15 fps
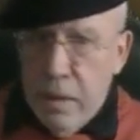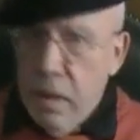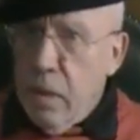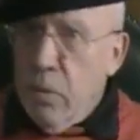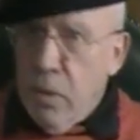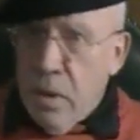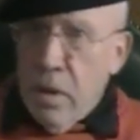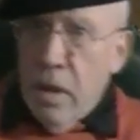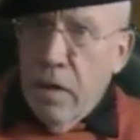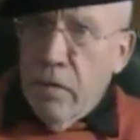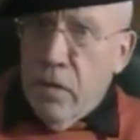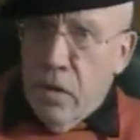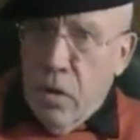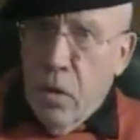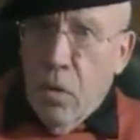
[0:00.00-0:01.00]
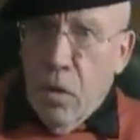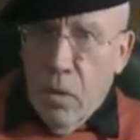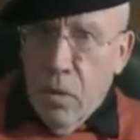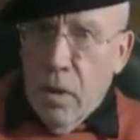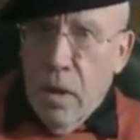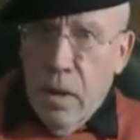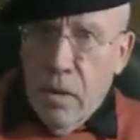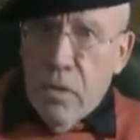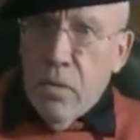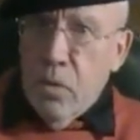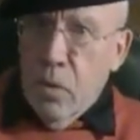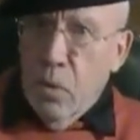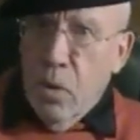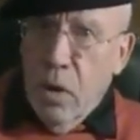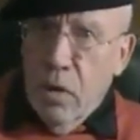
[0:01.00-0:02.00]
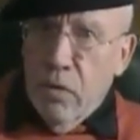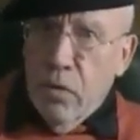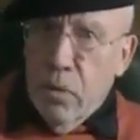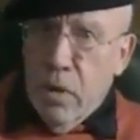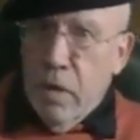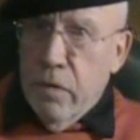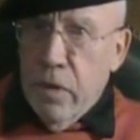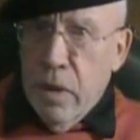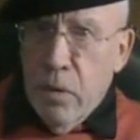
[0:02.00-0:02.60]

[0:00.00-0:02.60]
they wouldn't have the dog, or the house, or the wife, or whatever,